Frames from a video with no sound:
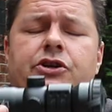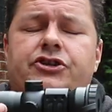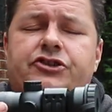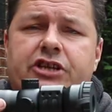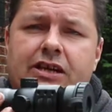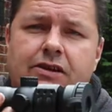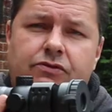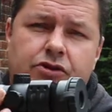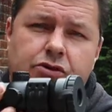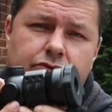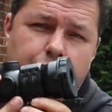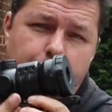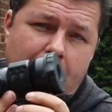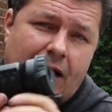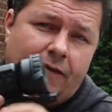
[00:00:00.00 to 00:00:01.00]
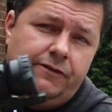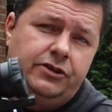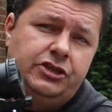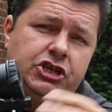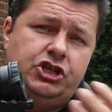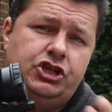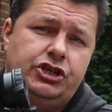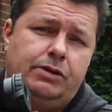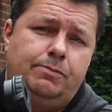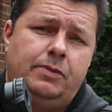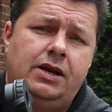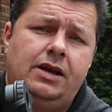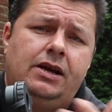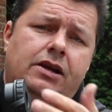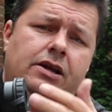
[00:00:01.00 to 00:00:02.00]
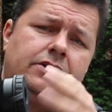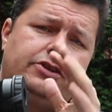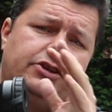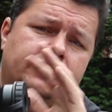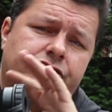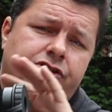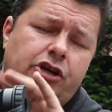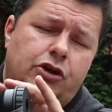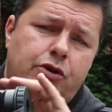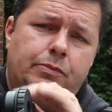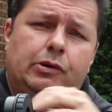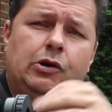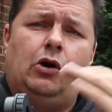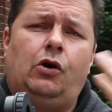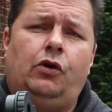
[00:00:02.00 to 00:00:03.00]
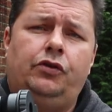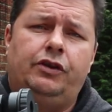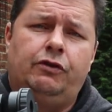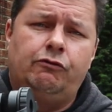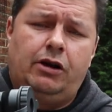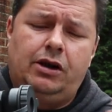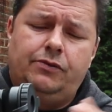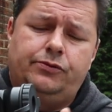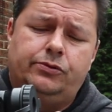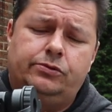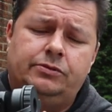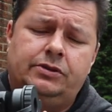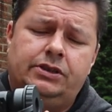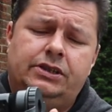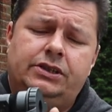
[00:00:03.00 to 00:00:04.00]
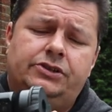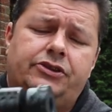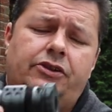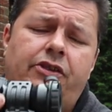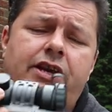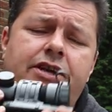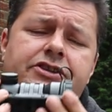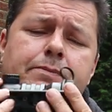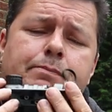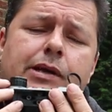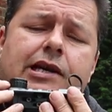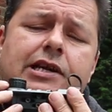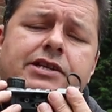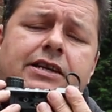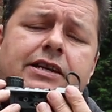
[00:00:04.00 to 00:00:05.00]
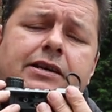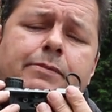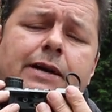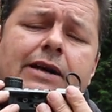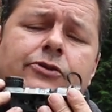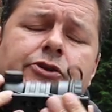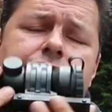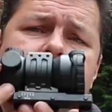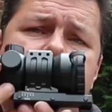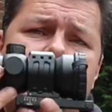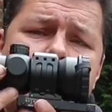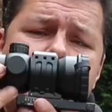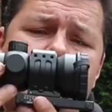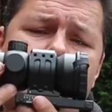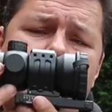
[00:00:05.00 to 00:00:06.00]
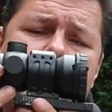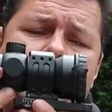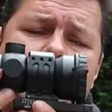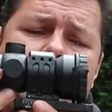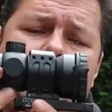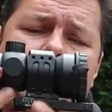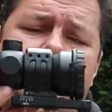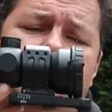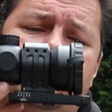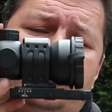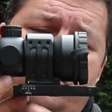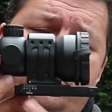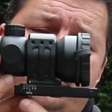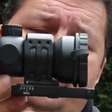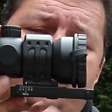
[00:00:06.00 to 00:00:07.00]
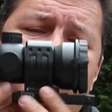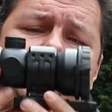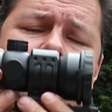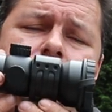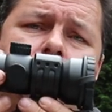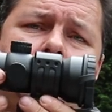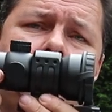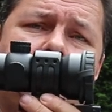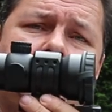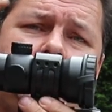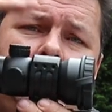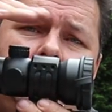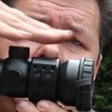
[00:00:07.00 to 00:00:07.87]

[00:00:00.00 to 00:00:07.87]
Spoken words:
which saves you from having to shim the scope on the rifle. So these are Picatinny mounts, MOA on there, loosen three screws,